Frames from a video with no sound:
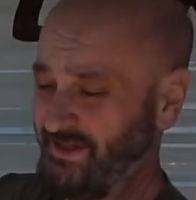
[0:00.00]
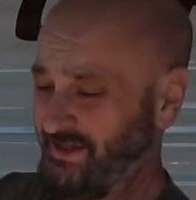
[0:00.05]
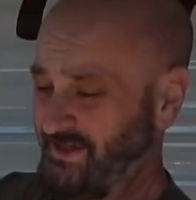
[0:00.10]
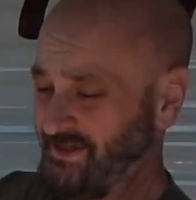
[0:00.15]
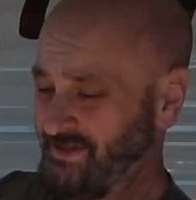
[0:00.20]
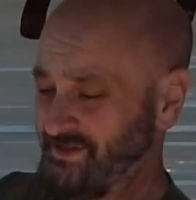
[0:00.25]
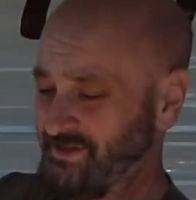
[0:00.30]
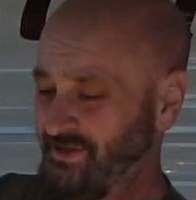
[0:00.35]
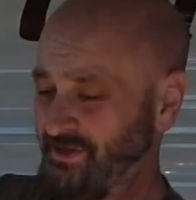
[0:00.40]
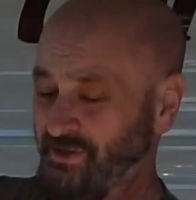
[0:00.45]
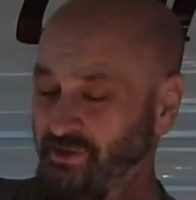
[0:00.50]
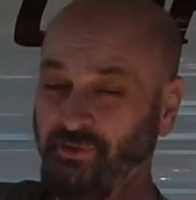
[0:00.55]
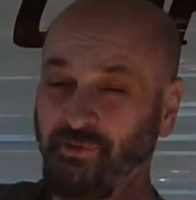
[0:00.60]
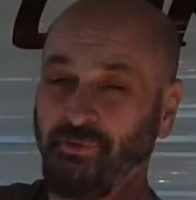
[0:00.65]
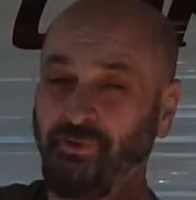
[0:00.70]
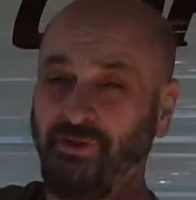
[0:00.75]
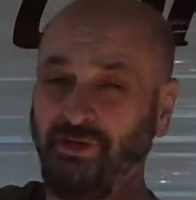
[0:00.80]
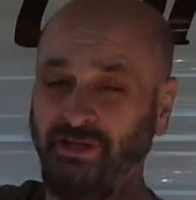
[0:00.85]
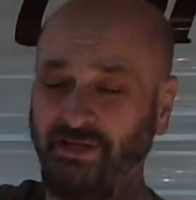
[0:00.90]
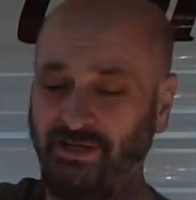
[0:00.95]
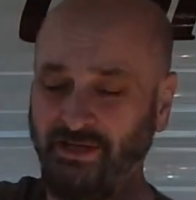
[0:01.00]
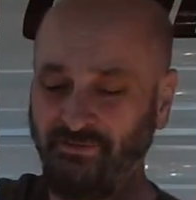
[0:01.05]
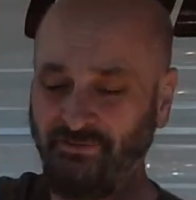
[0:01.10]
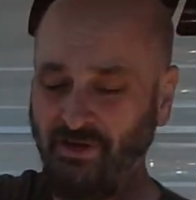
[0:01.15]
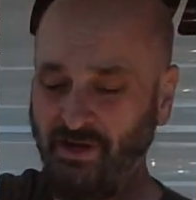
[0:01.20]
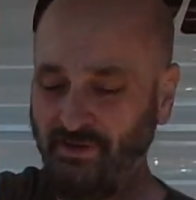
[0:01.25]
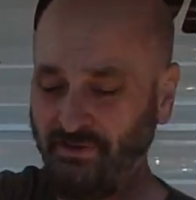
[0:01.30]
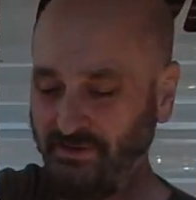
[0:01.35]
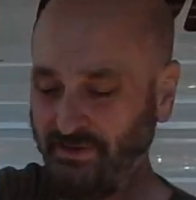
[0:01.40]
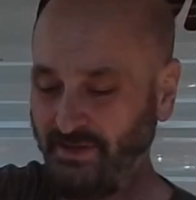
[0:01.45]
So if
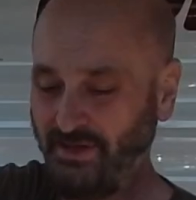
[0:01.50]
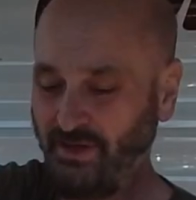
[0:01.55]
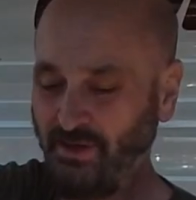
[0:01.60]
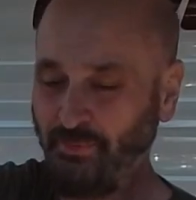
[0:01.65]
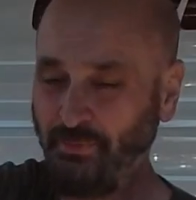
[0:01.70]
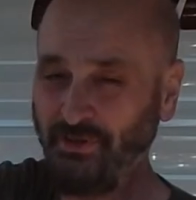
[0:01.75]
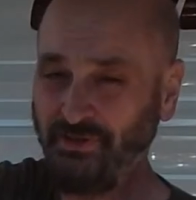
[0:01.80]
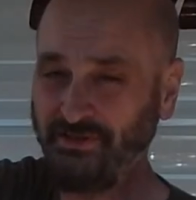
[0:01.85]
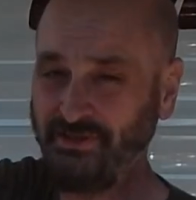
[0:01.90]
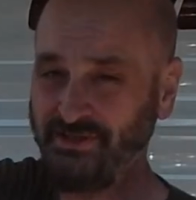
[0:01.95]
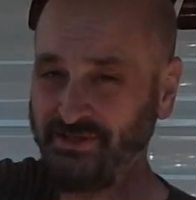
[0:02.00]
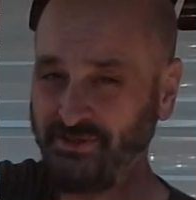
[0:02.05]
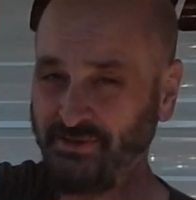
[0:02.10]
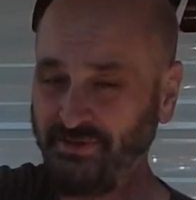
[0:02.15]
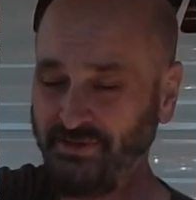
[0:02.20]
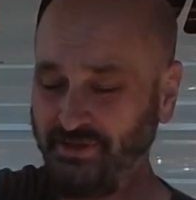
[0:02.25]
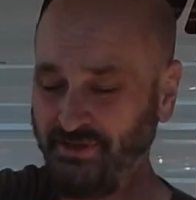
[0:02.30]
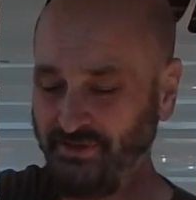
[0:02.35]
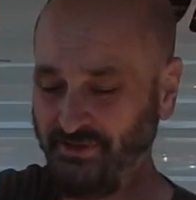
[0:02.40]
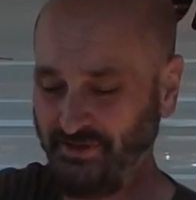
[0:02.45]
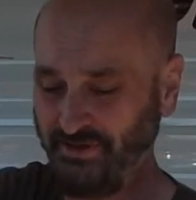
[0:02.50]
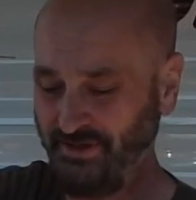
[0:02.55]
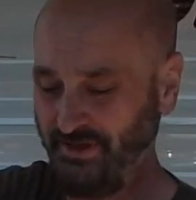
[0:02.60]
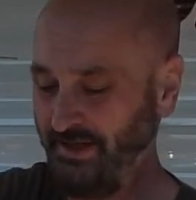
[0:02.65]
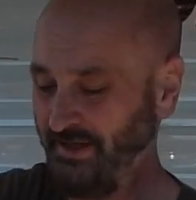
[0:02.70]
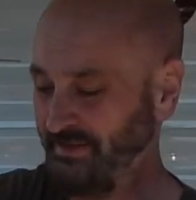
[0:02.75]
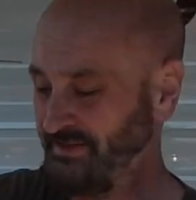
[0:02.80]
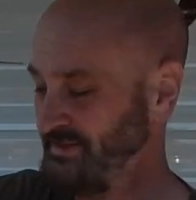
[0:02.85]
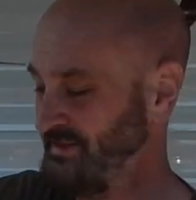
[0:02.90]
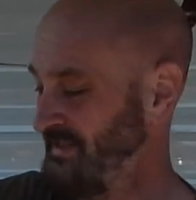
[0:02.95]
I put this on here,
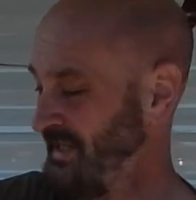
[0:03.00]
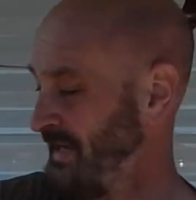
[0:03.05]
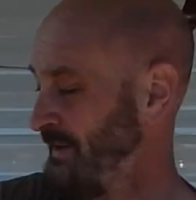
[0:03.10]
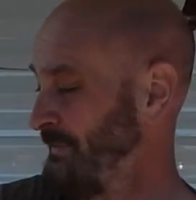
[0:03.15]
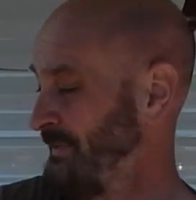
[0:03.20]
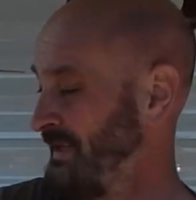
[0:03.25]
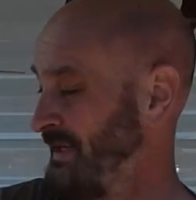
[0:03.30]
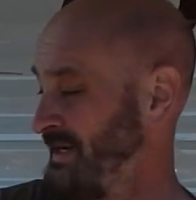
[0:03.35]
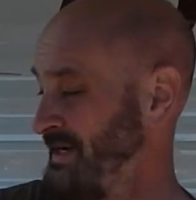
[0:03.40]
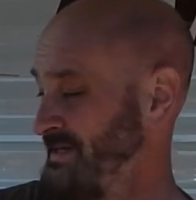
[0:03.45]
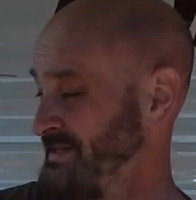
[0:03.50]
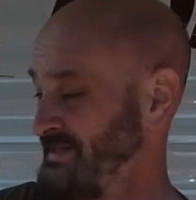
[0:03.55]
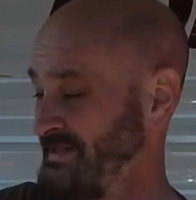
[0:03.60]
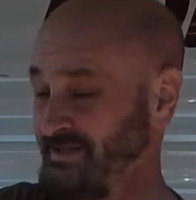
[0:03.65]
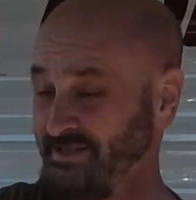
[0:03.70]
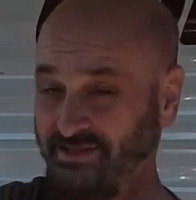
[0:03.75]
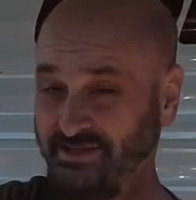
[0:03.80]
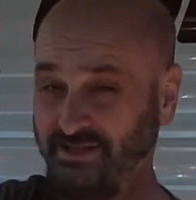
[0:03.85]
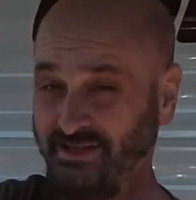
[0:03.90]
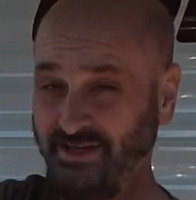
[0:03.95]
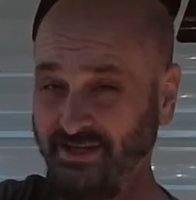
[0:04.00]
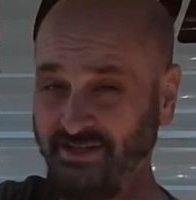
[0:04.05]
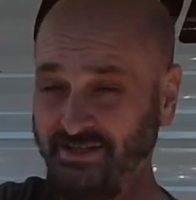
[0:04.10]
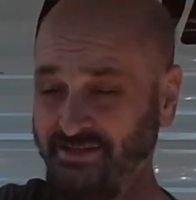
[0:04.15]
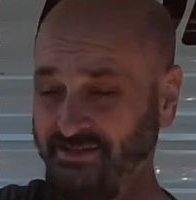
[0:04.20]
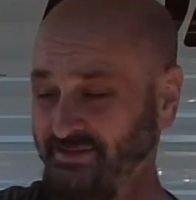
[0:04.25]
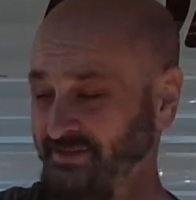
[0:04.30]
it stabilizes this.